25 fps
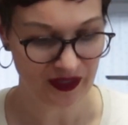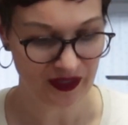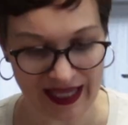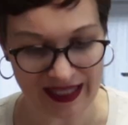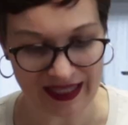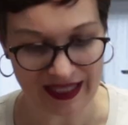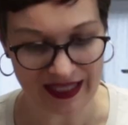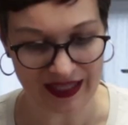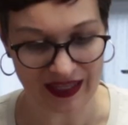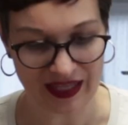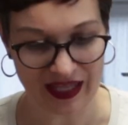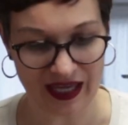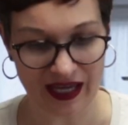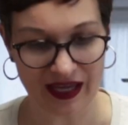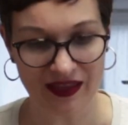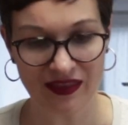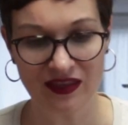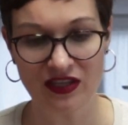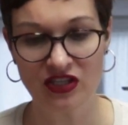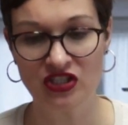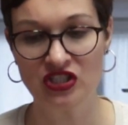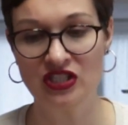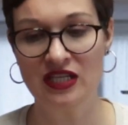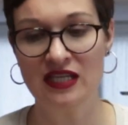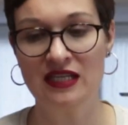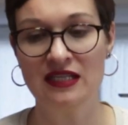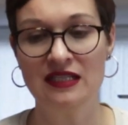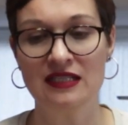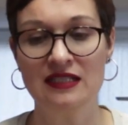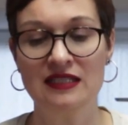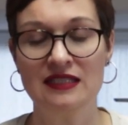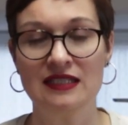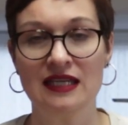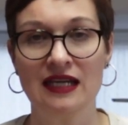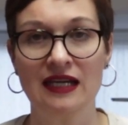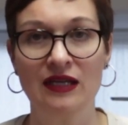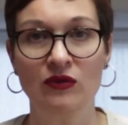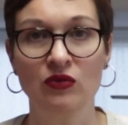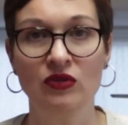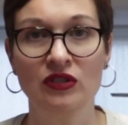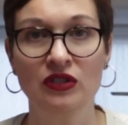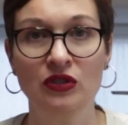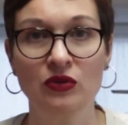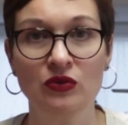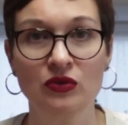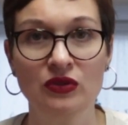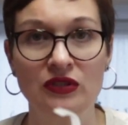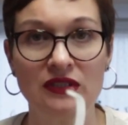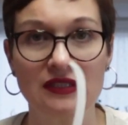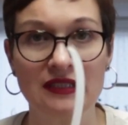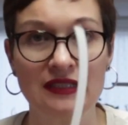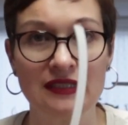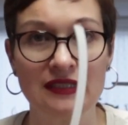And in the other channels, I will use